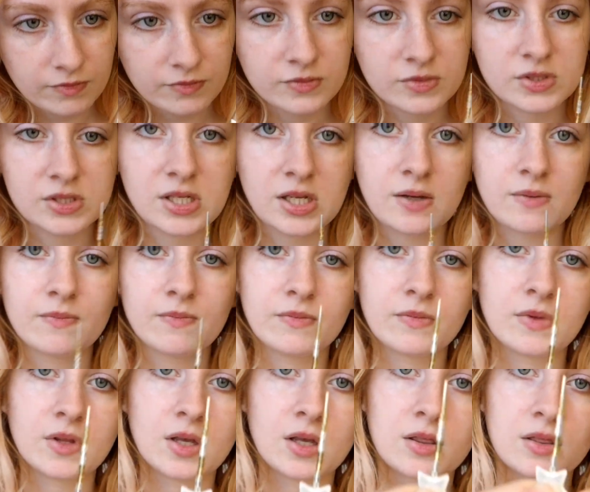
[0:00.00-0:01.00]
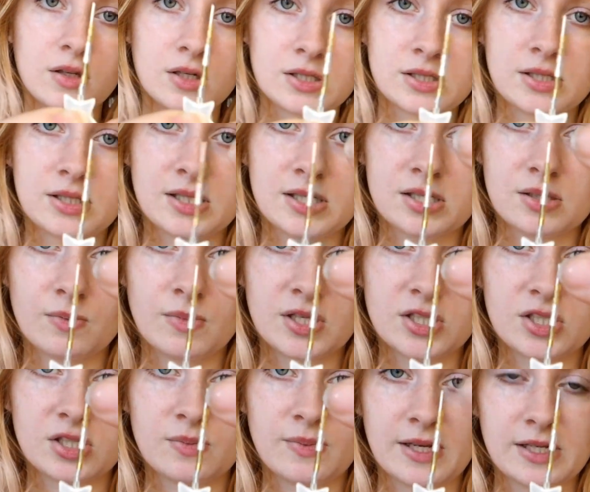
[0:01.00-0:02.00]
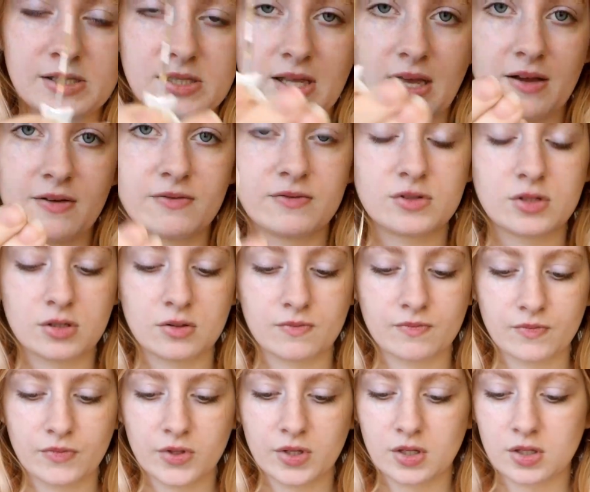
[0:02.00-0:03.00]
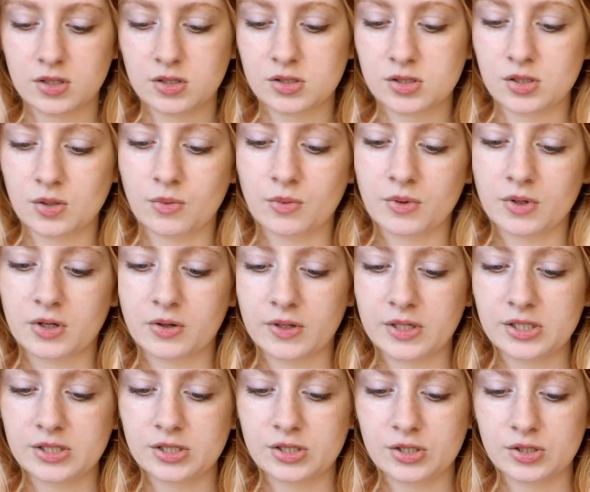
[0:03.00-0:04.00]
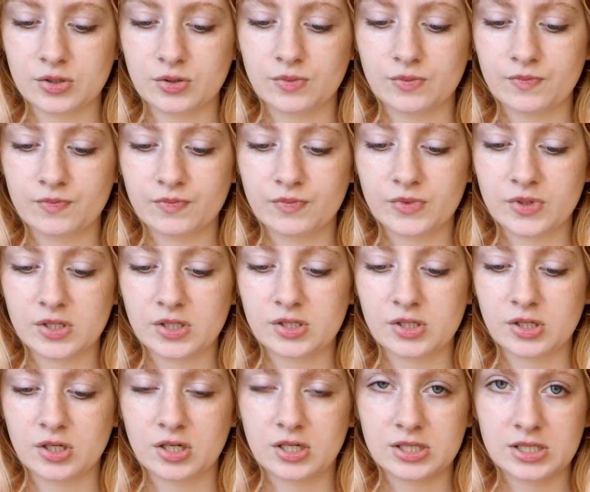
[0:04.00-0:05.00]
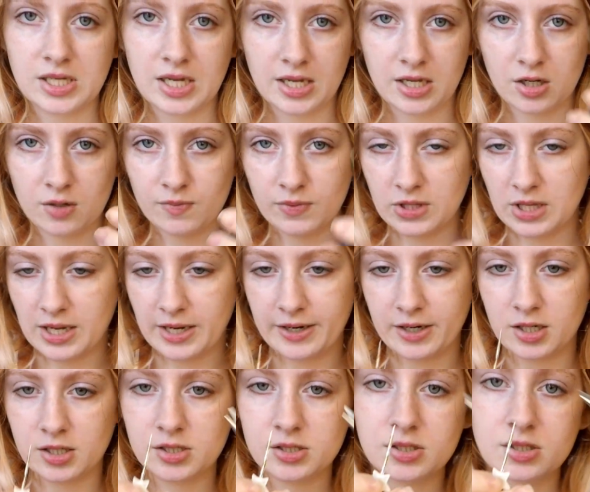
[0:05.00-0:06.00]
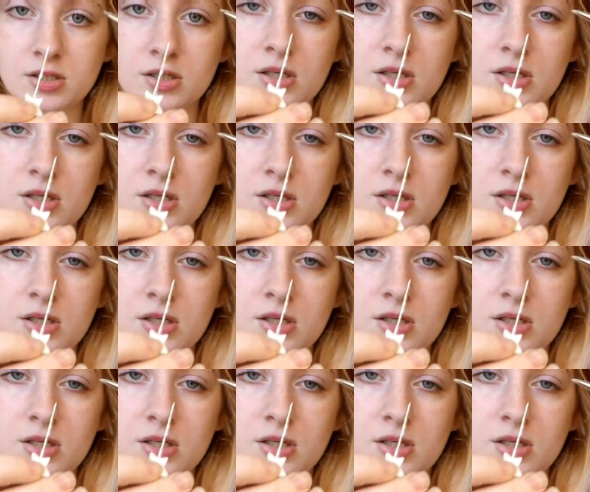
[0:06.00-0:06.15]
See? There's this much space left. So what we're going to do is you're going to take your pliers